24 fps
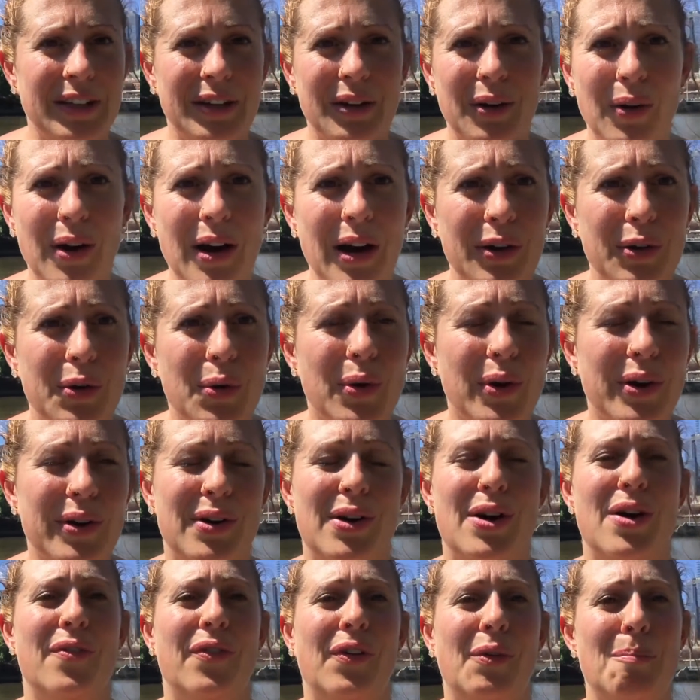you know, a
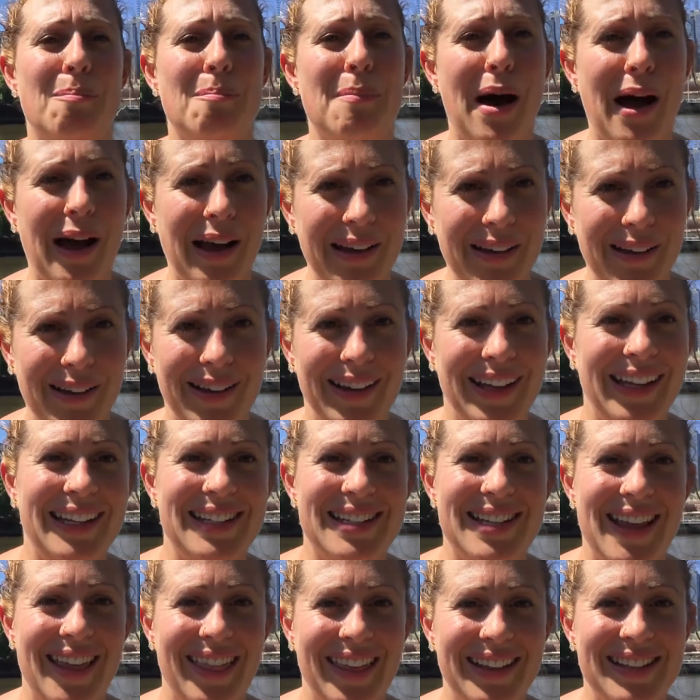quarter of a mile
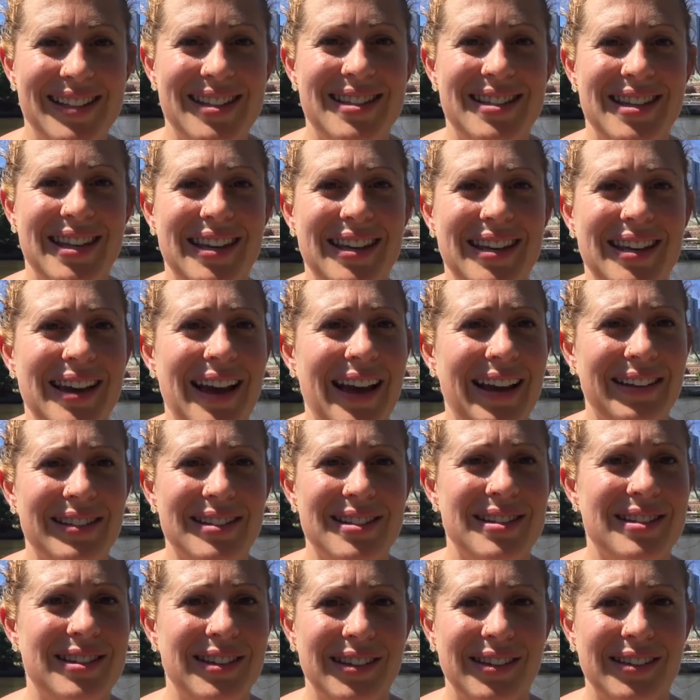into the sea and
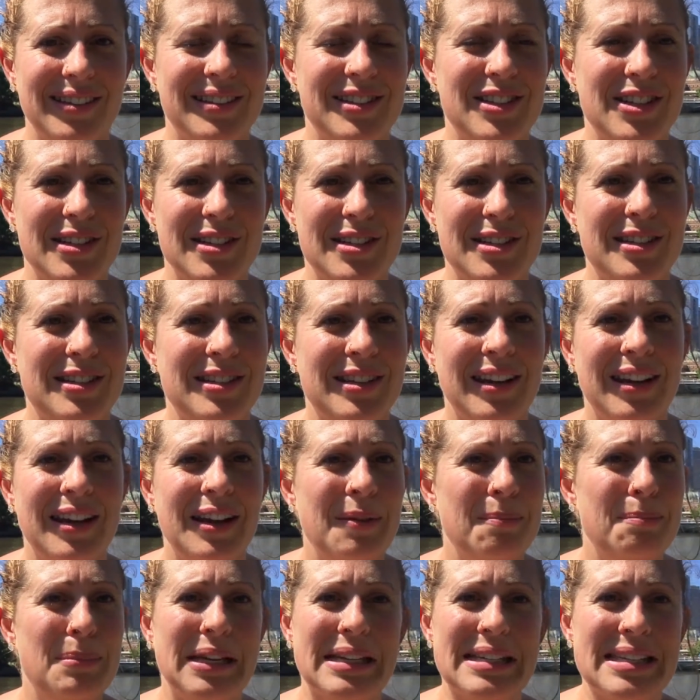still just
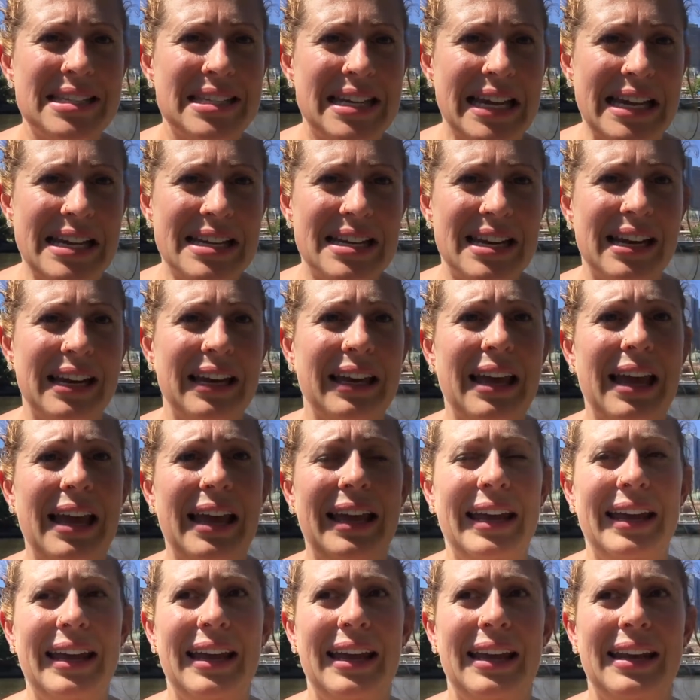be standing,
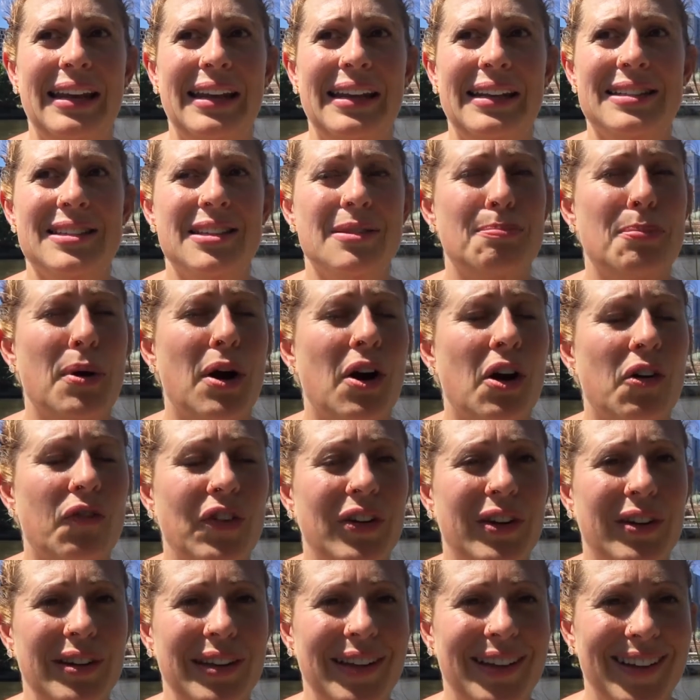and it's
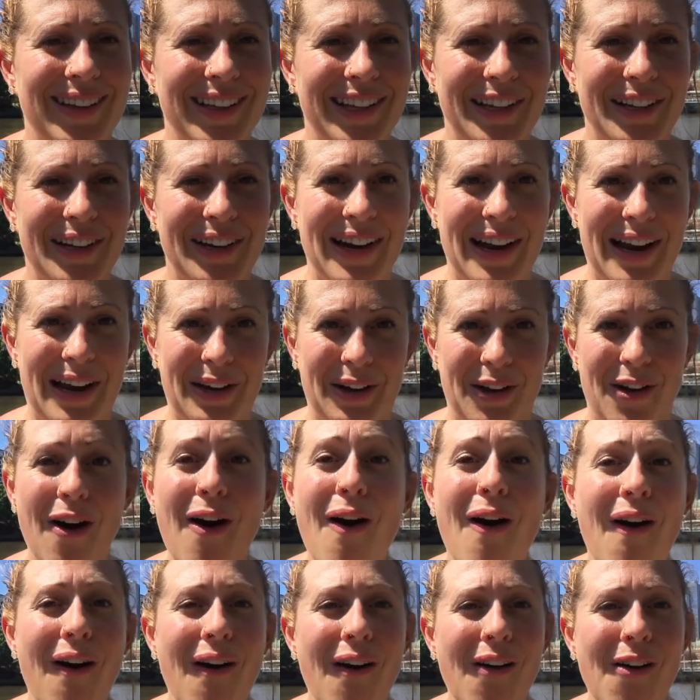perfectly clear and
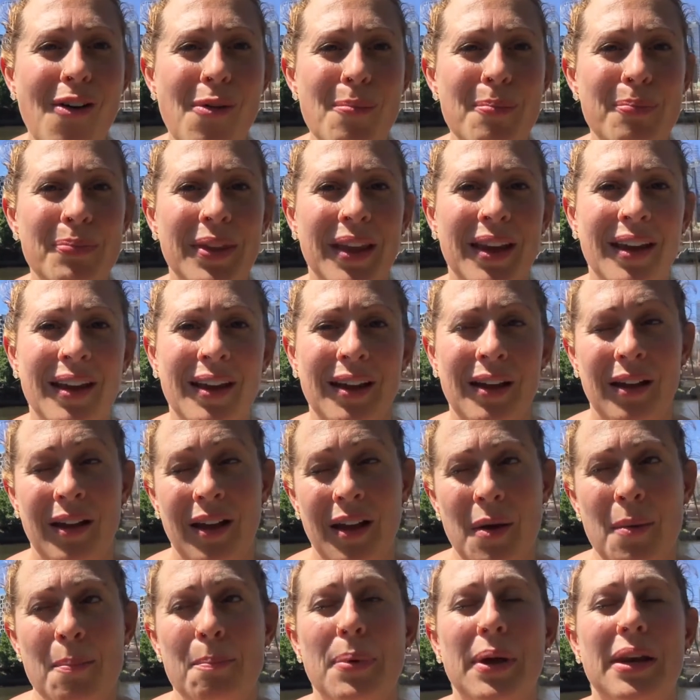calm.
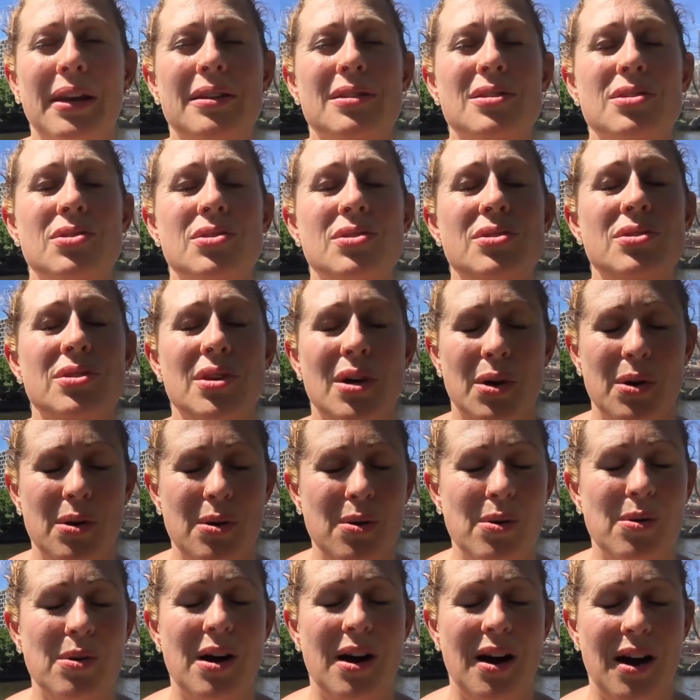But it's
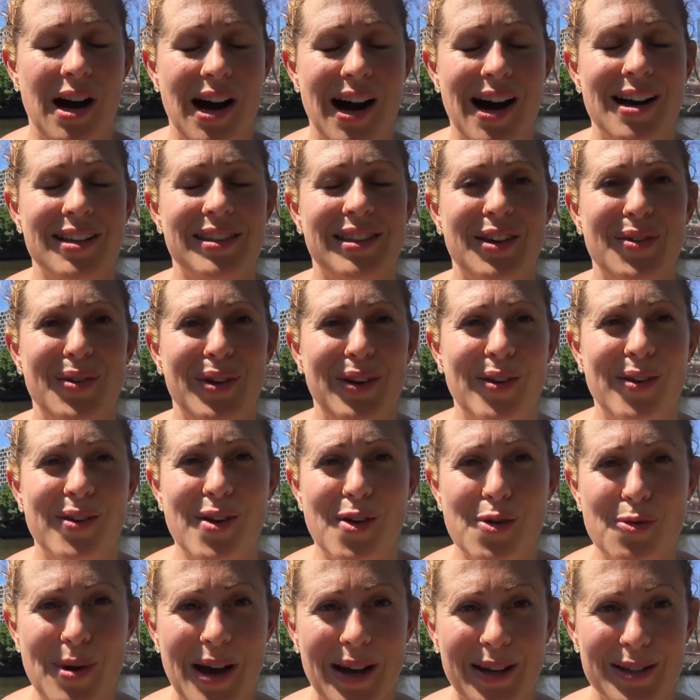so hot that when you
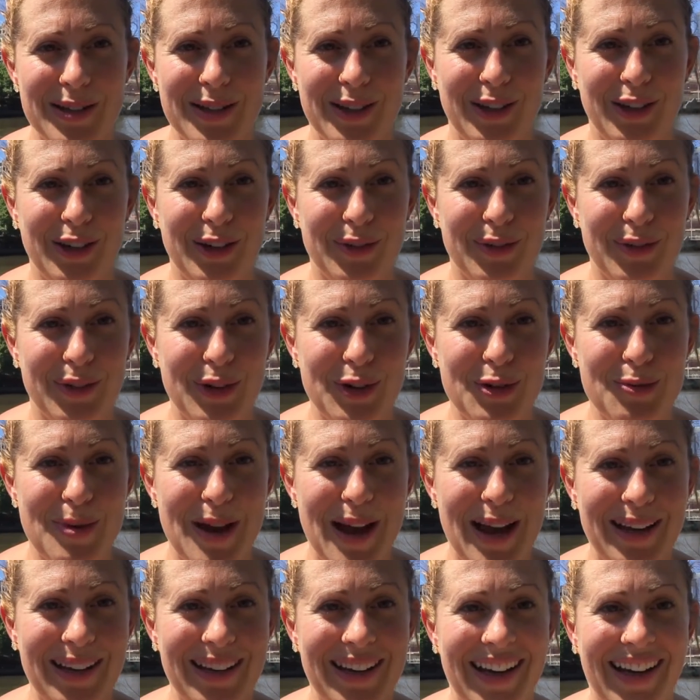go back to your room
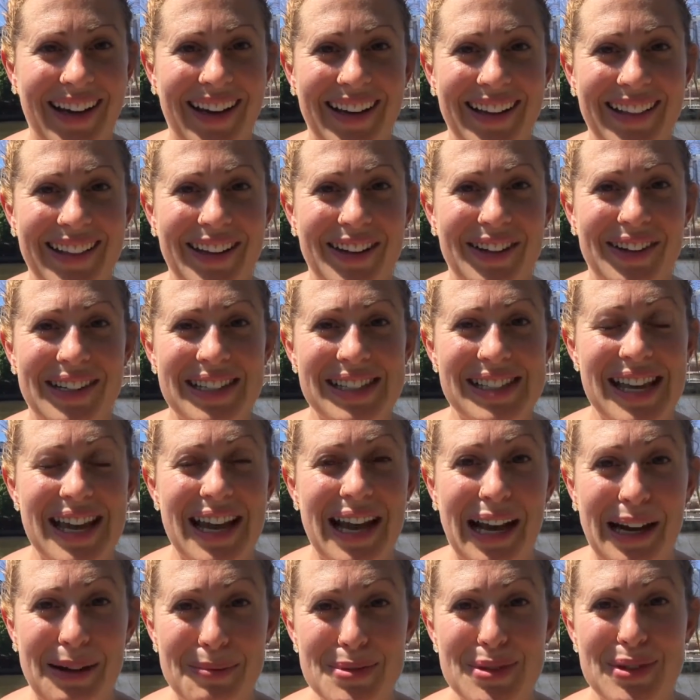at night, there is
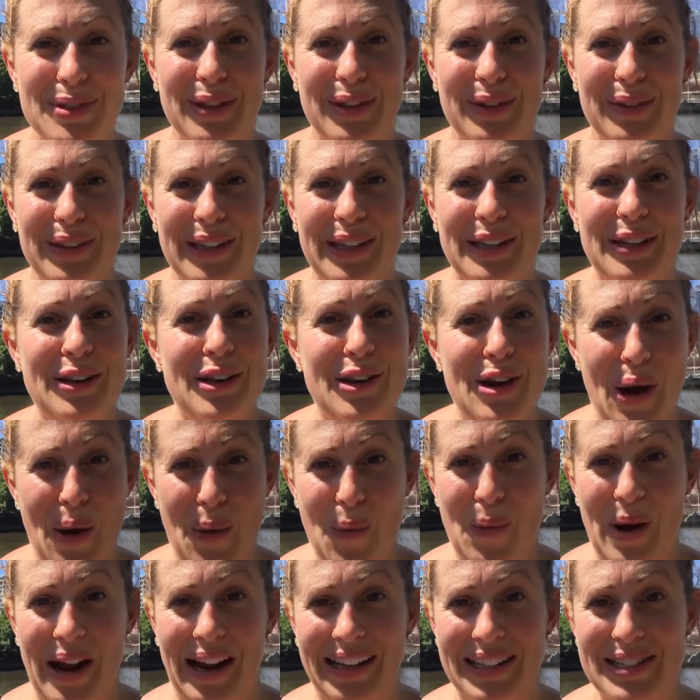absolutely no
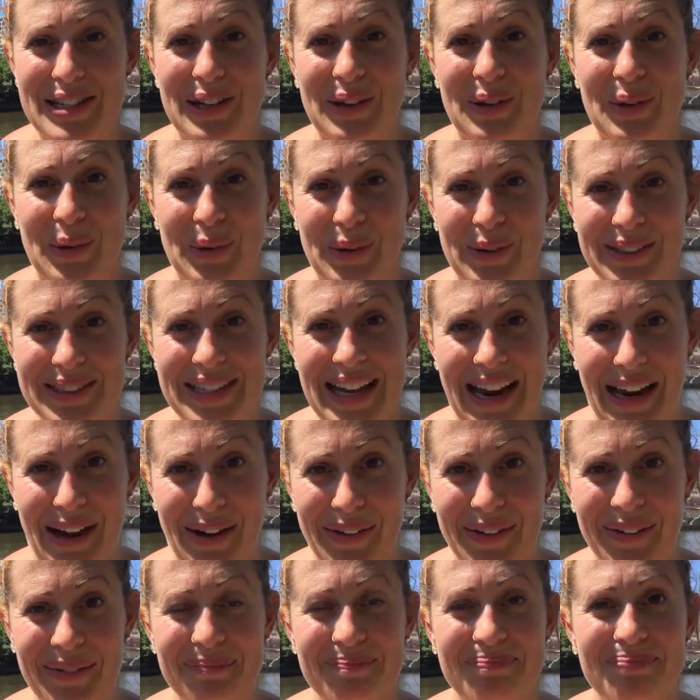way to cool
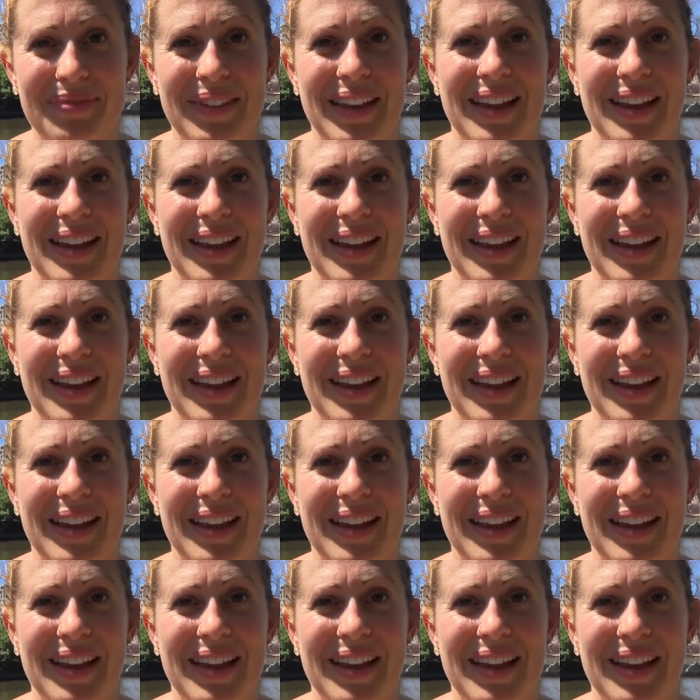down.